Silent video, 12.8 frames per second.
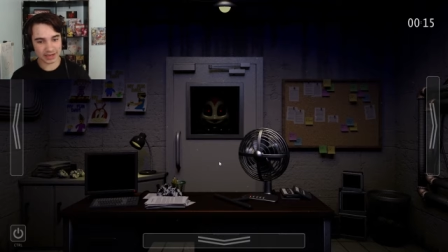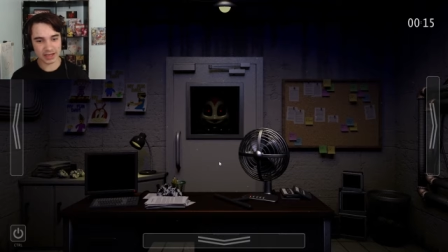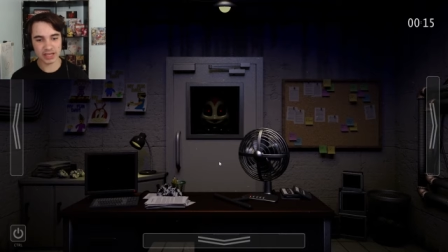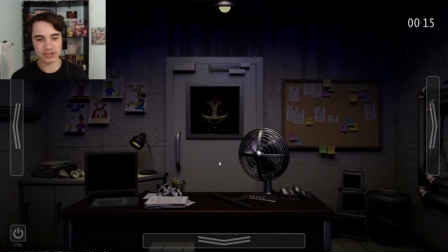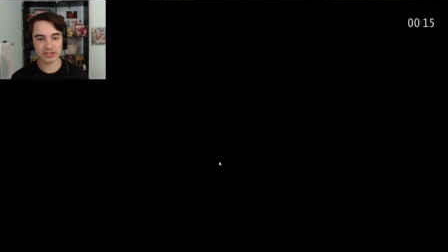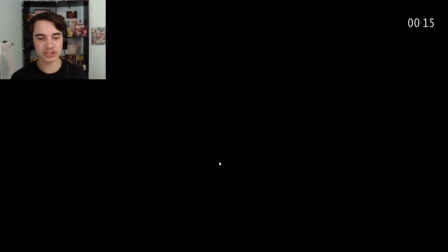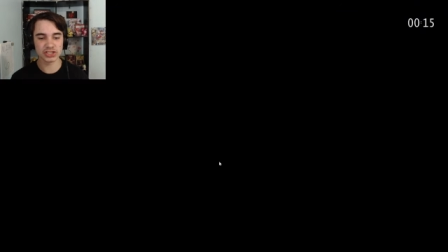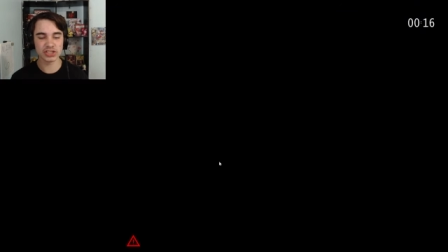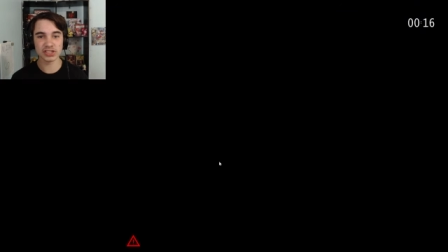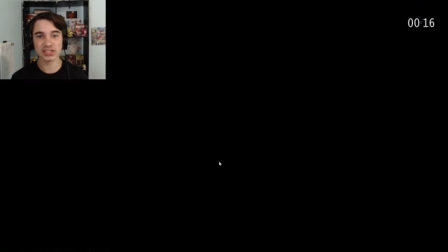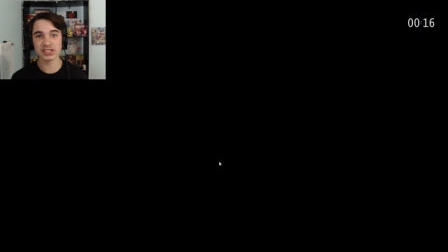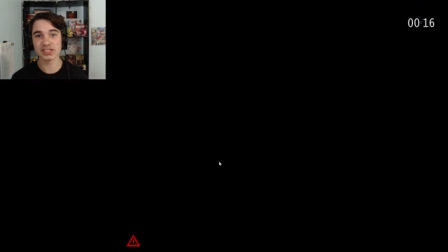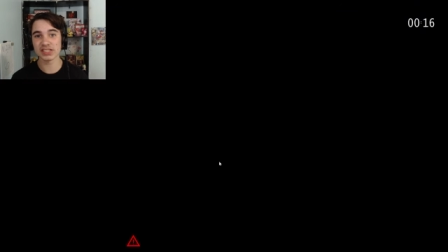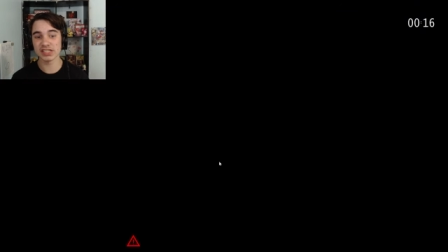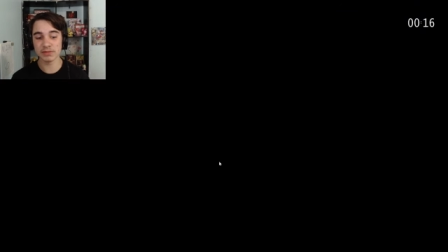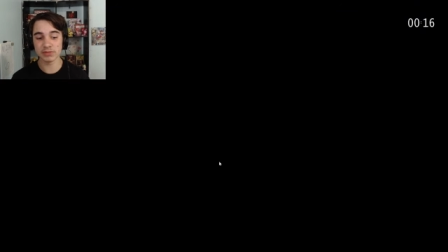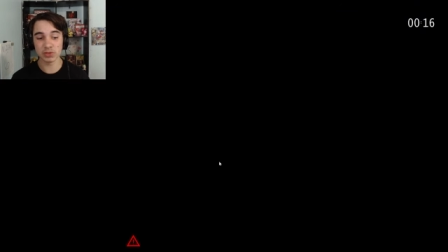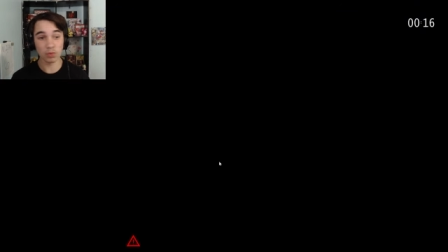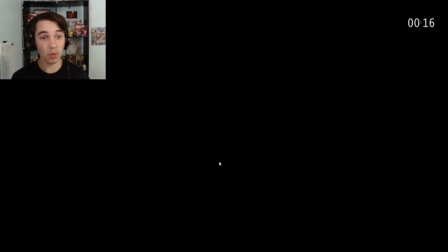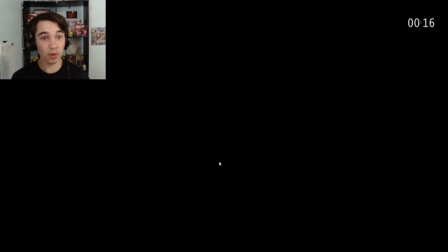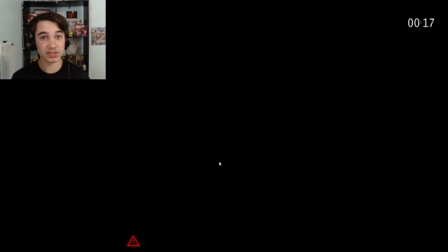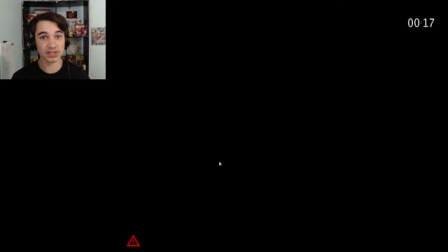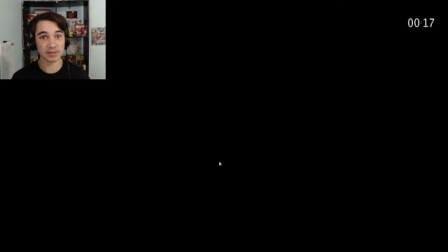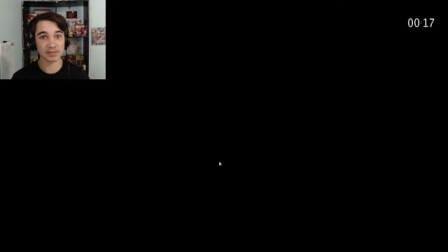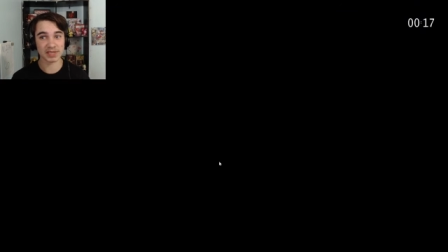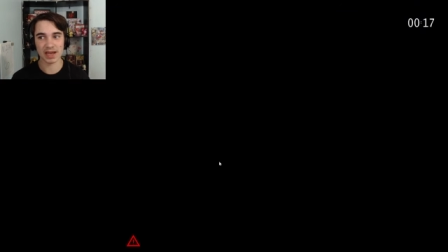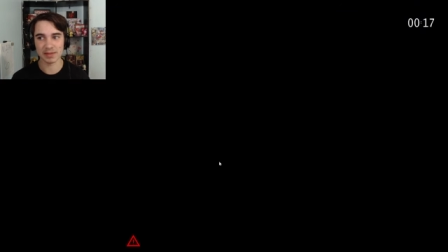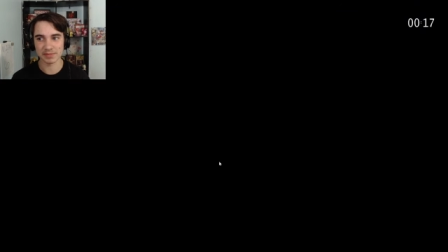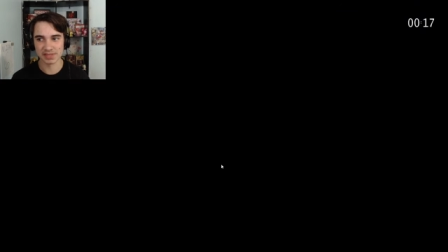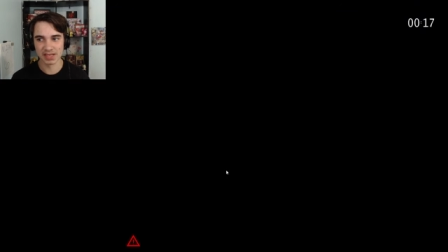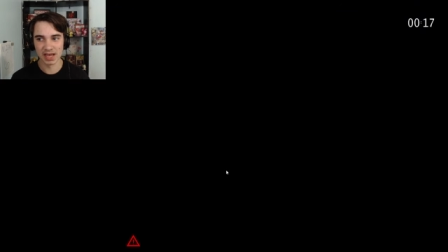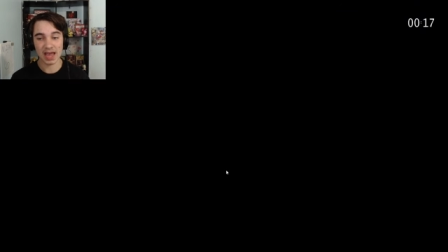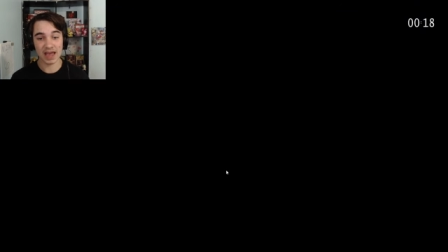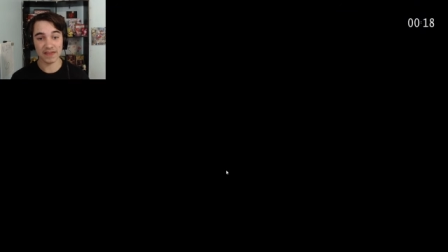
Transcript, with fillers: It just doesn't seem to work sometimes. And